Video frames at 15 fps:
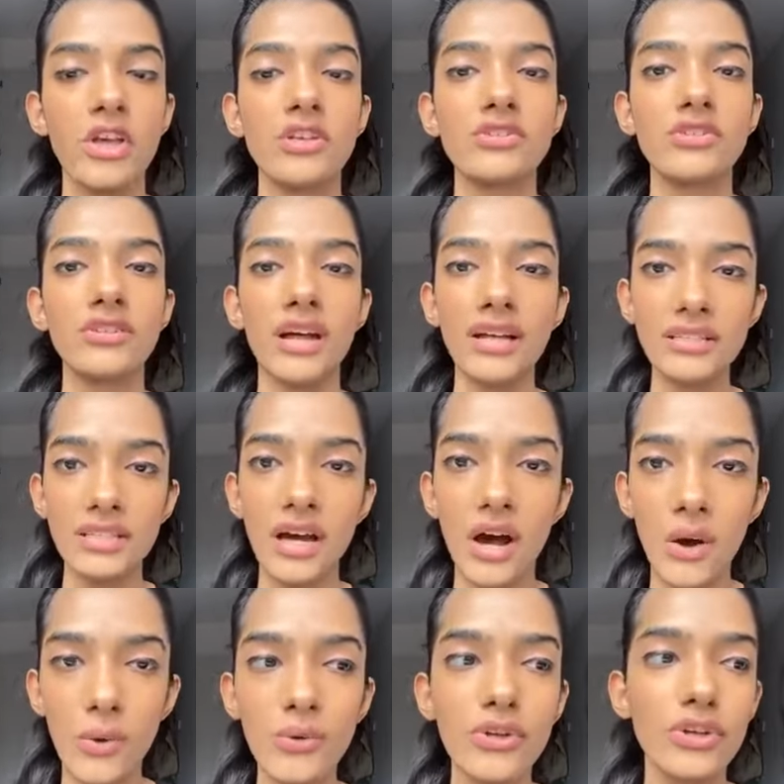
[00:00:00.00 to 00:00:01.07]
So that's
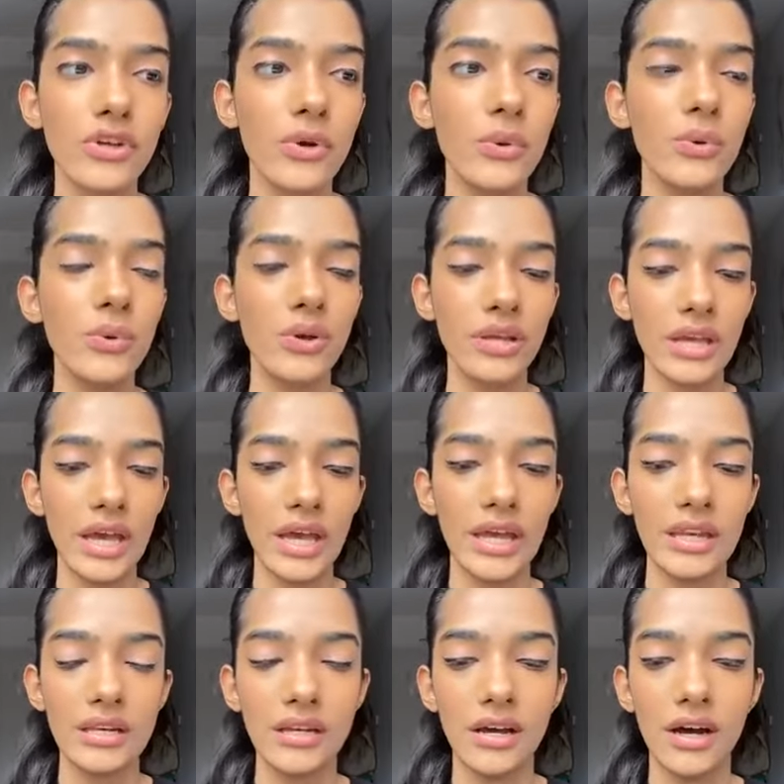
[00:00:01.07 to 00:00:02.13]
how you
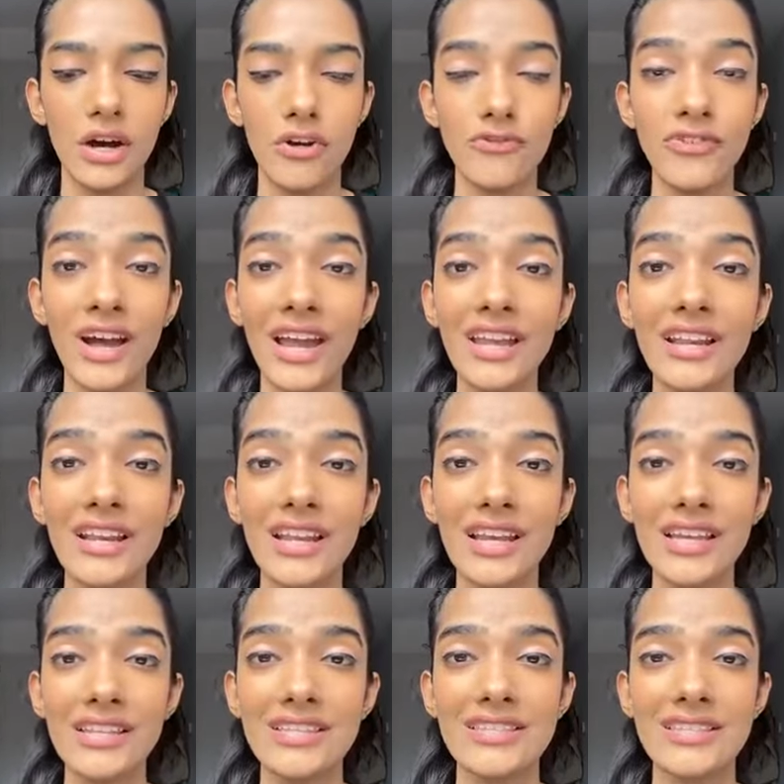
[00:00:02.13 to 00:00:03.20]
can find
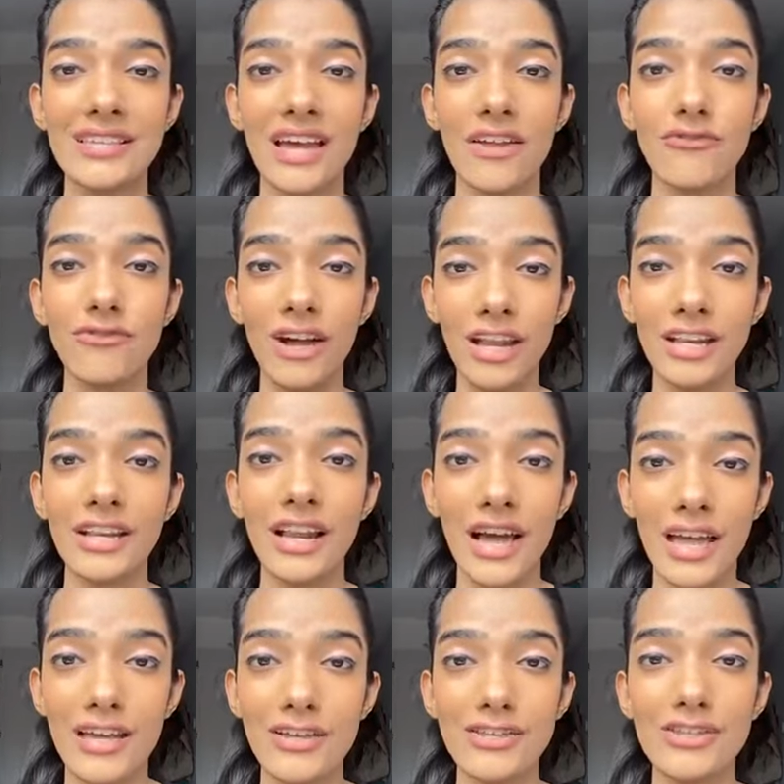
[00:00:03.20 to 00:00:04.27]
leads and find
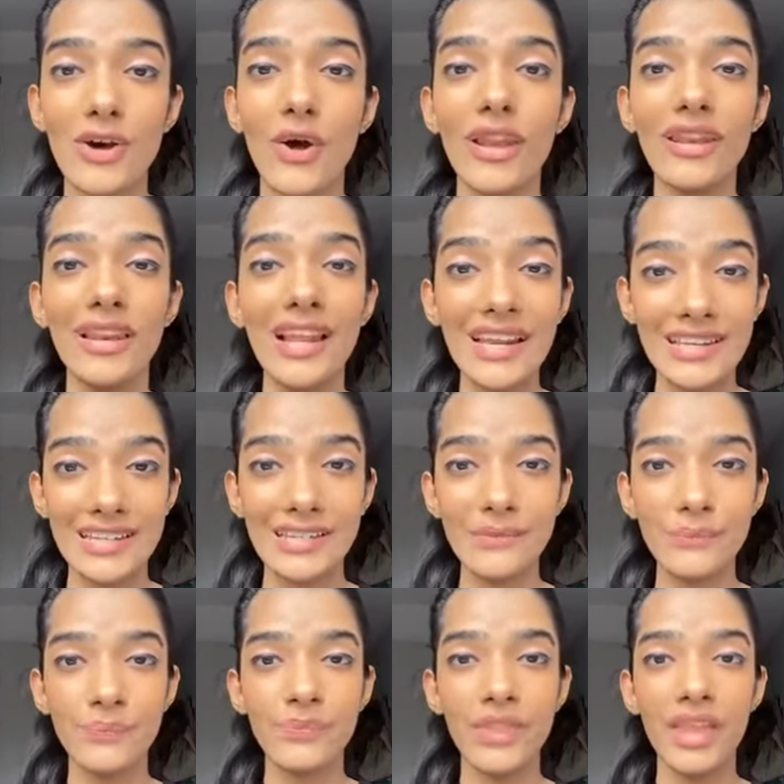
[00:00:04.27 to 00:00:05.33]
clients on LinkedIn.
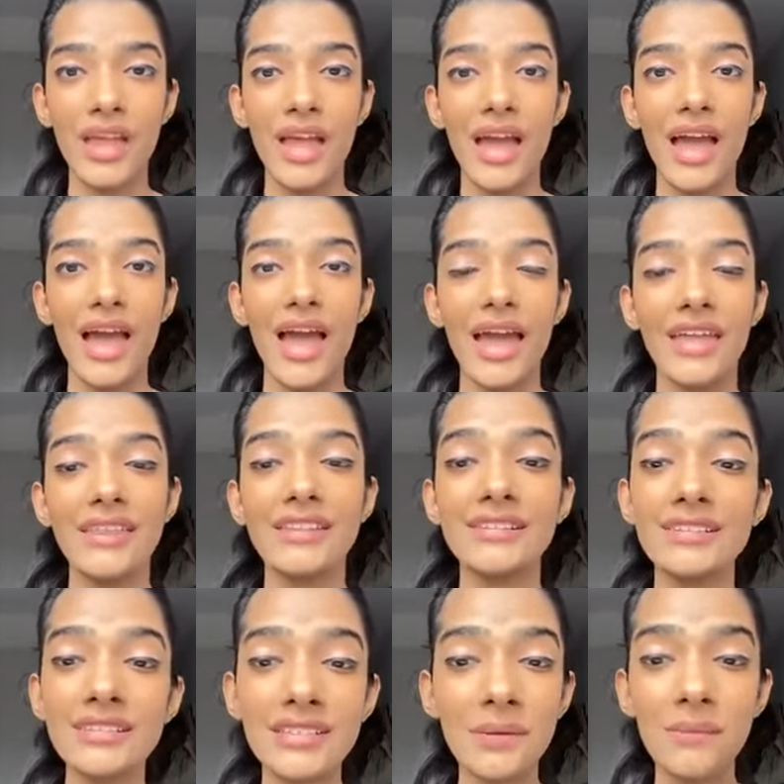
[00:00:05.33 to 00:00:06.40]
And this
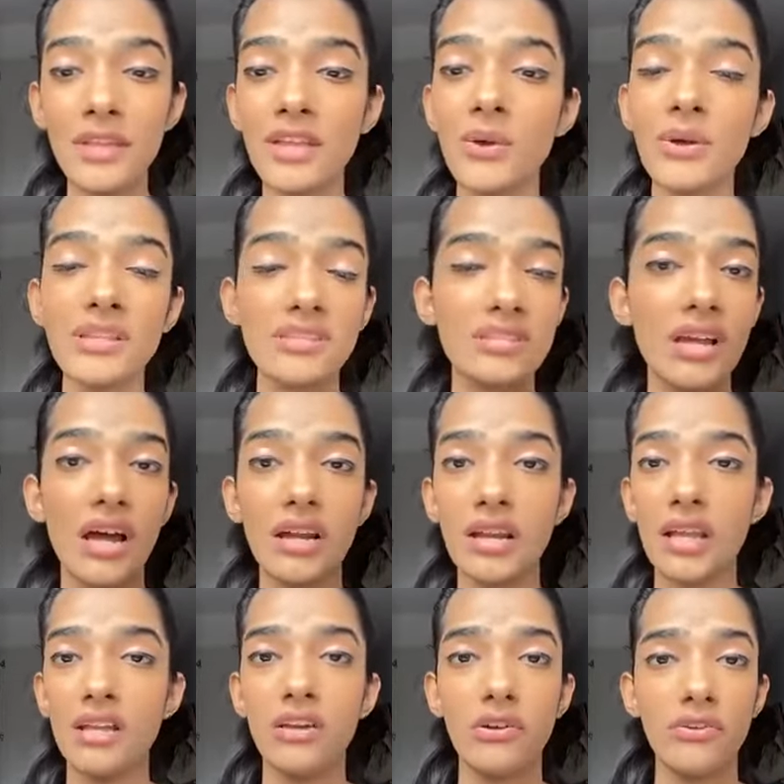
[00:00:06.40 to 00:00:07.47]
is something you can start
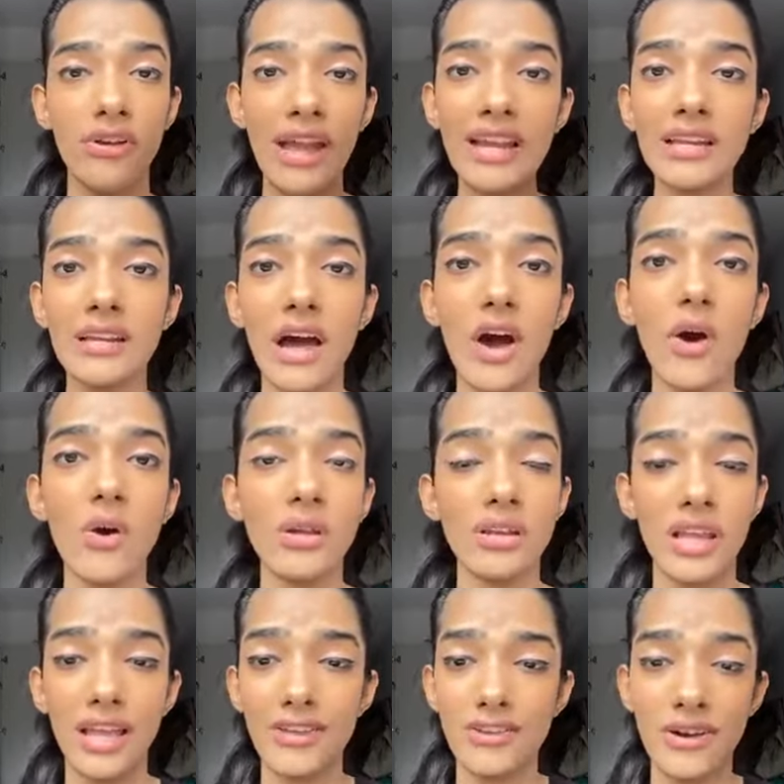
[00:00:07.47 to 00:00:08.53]
like right now,
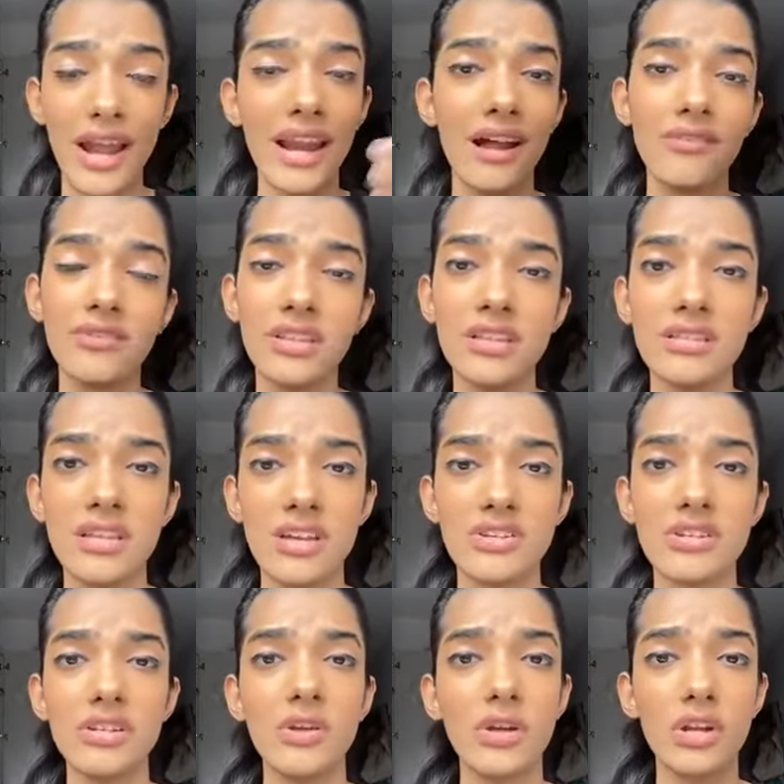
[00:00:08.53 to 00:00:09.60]
like right after the
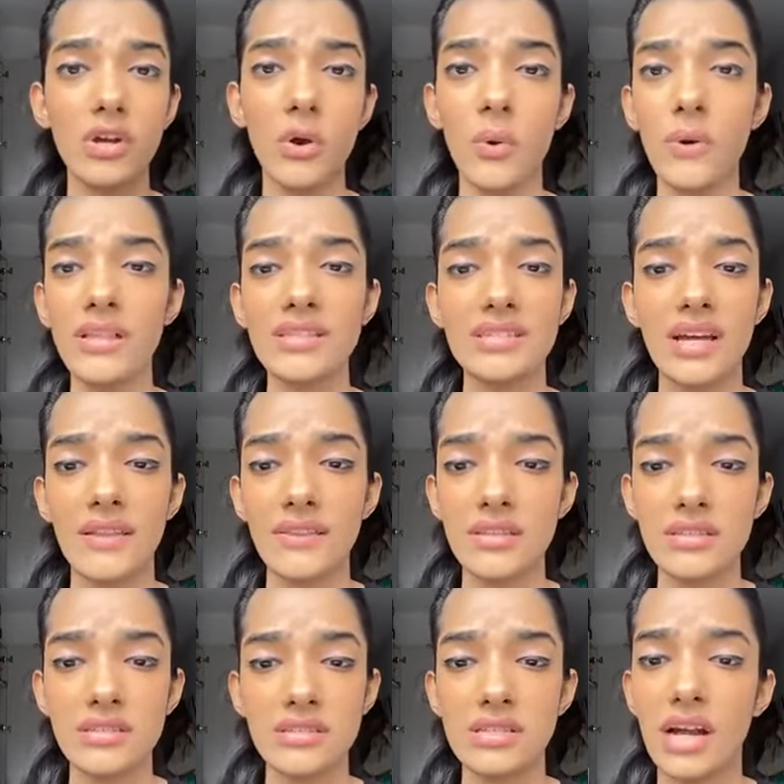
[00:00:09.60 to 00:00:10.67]
session. You can go and start
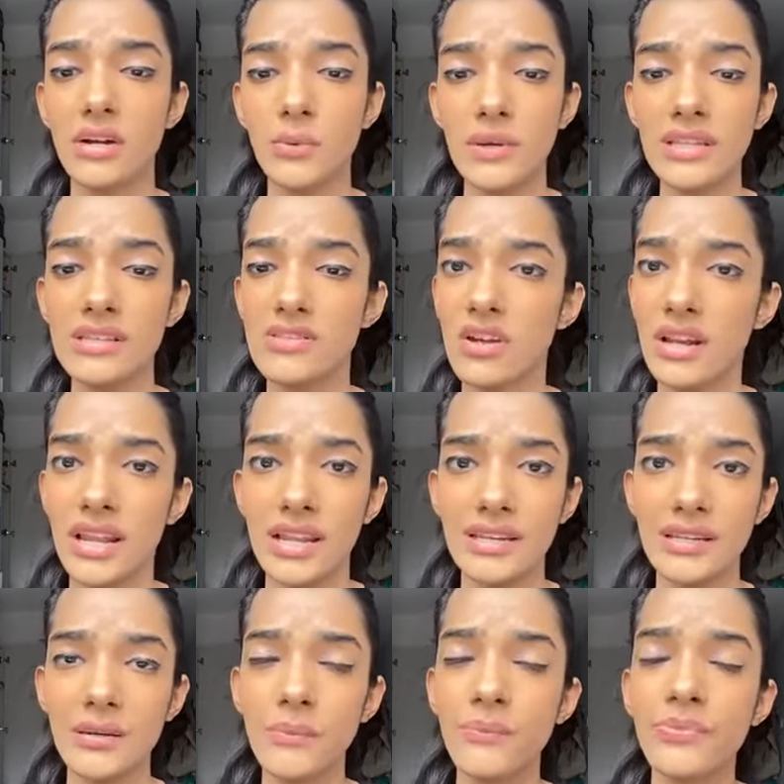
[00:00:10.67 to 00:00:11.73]
doing this on
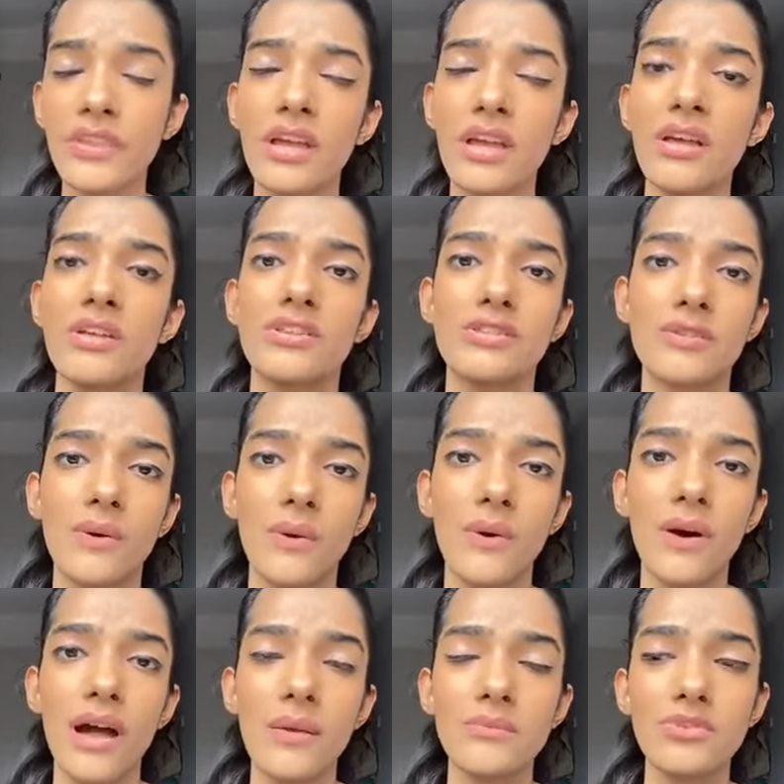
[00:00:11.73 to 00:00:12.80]
LinkedIn. So
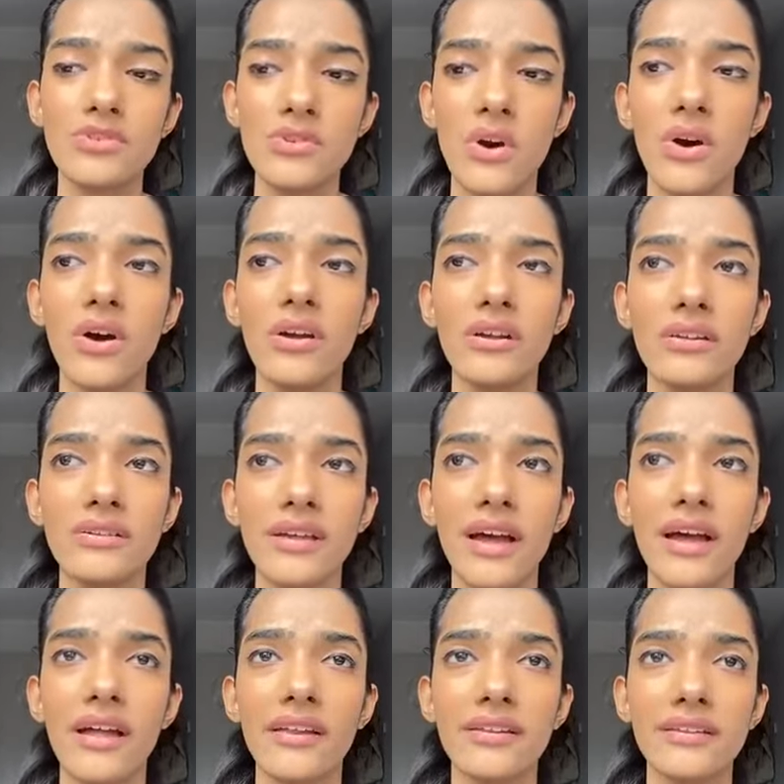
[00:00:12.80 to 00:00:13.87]
I'm sure
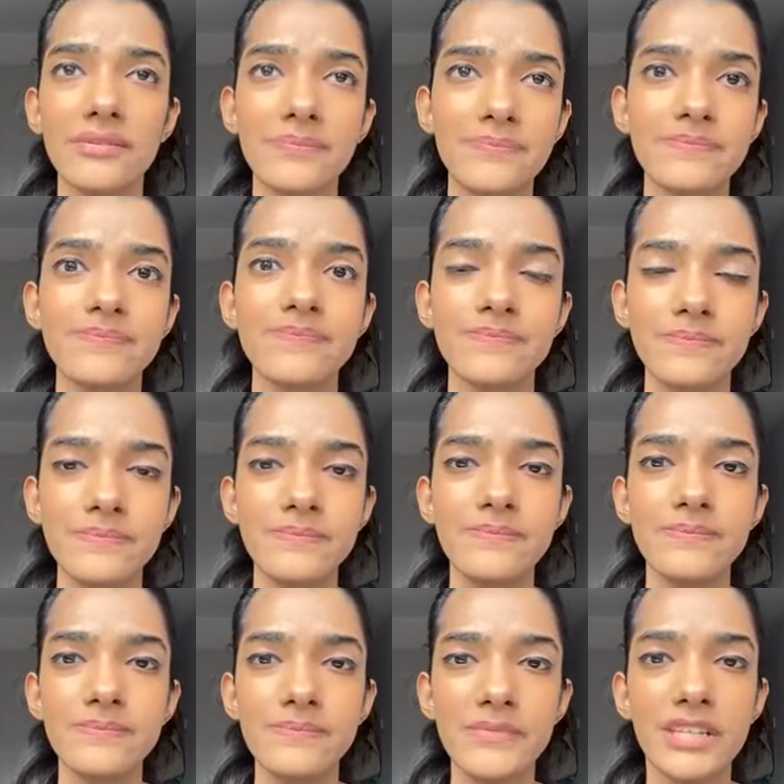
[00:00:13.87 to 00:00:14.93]
that
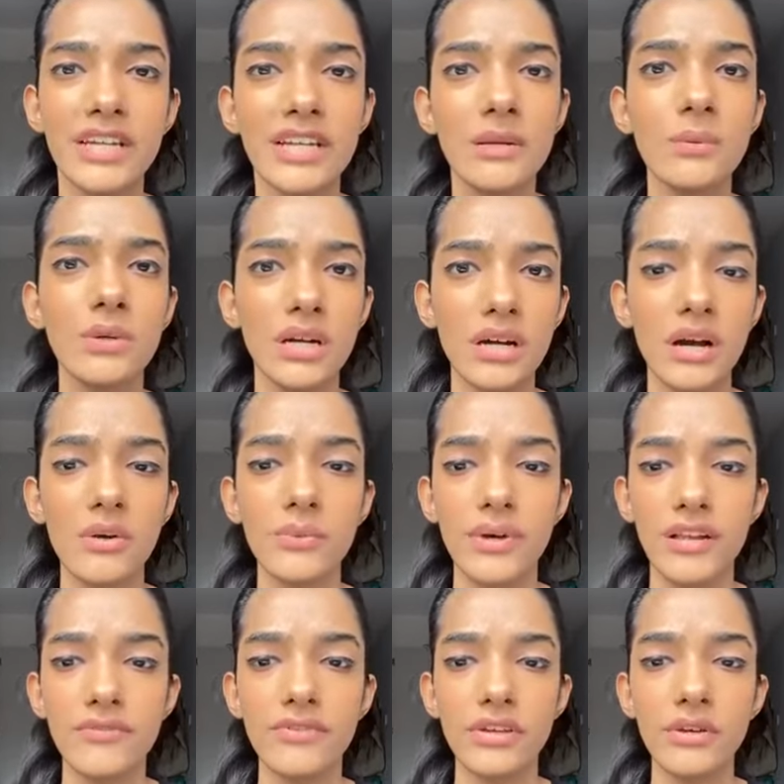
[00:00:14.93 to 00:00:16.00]
it'll work out
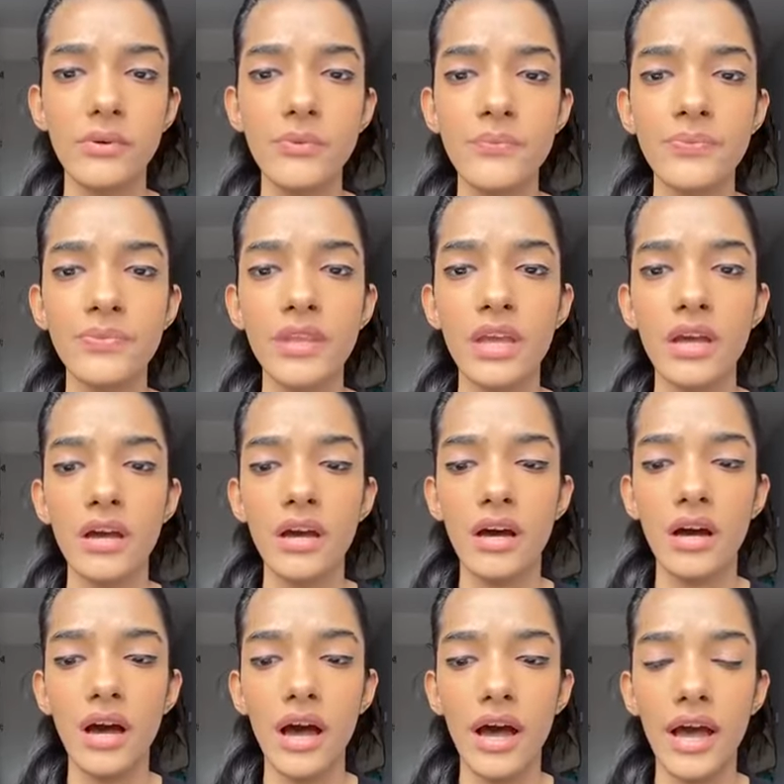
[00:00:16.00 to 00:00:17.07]
well for you.
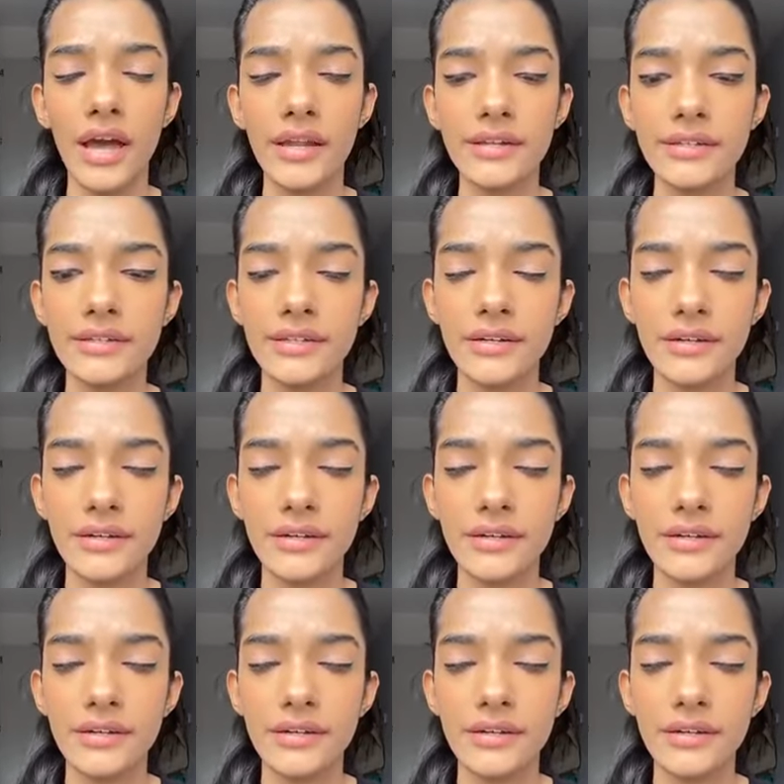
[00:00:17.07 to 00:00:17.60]
And